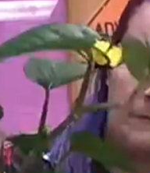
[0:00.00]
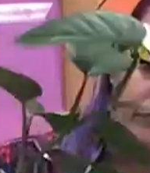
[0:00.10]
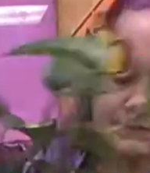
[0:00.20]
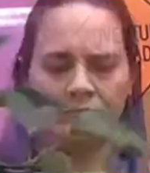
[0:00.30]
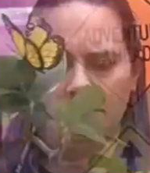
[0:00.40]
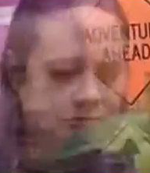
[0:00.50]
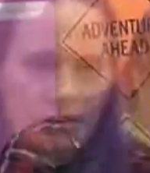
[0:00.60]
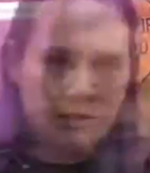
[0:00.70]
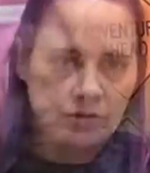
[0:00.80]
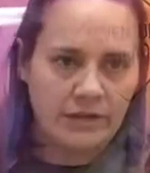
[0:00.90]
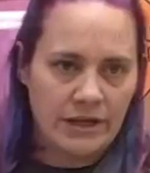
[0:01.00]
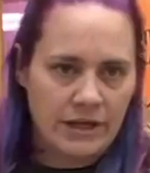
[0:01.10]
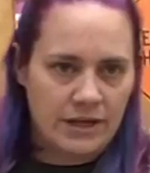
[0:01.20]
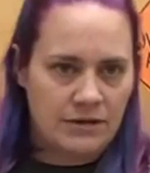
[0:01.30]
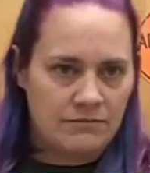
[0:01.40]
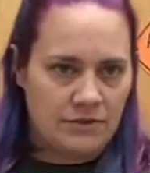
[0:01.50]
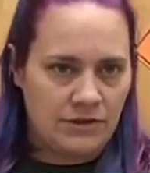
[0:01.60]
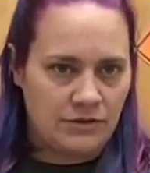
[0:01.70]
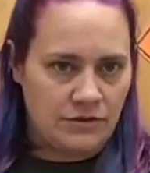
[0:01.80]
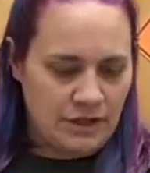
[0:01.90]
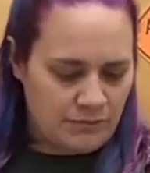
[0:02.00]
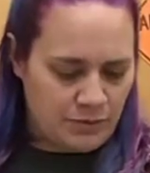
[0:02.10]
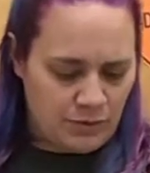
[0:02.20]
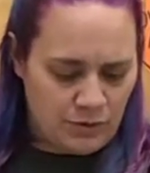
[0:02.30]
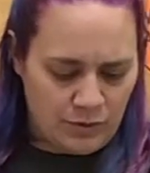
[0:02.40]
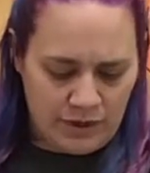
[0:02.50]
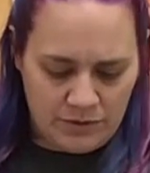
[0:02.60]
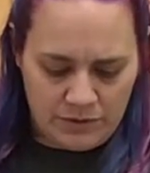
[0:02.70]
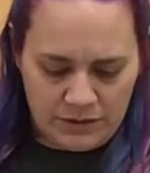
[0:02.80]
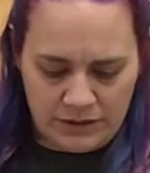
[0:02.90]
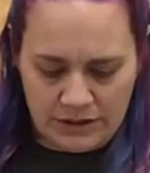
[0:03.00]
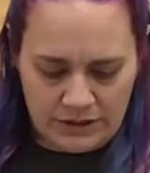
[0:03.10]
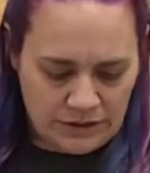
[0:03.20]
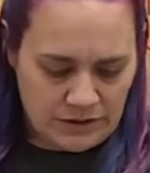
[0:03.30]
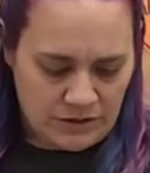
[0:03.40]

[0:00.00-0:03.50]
Let's take a look at Mr. Deadpool, Wade Wilson.